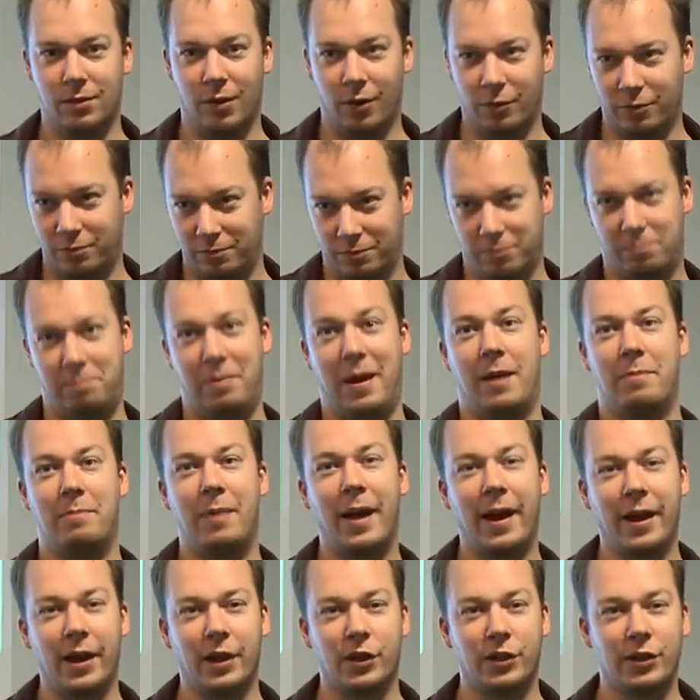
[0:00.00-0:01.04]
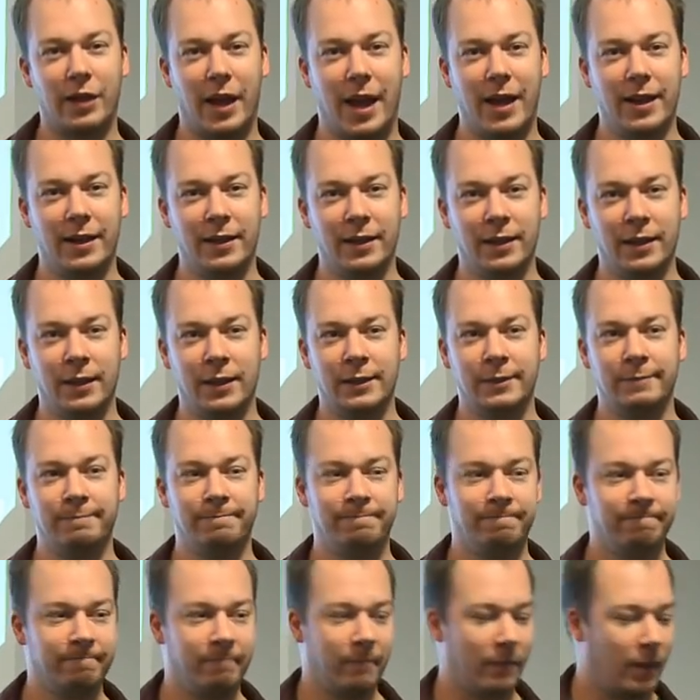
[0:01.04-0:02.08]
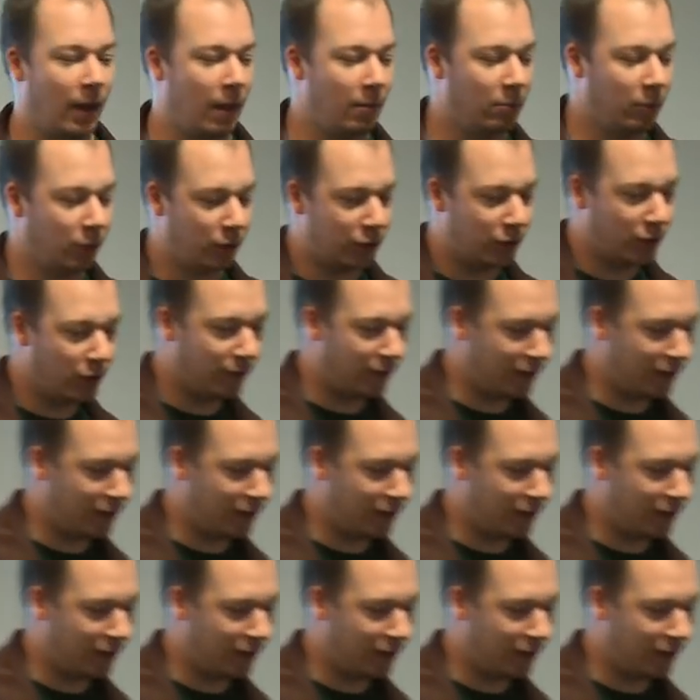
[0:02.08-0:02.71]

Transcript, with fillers: of PEAR package. And I'm not sure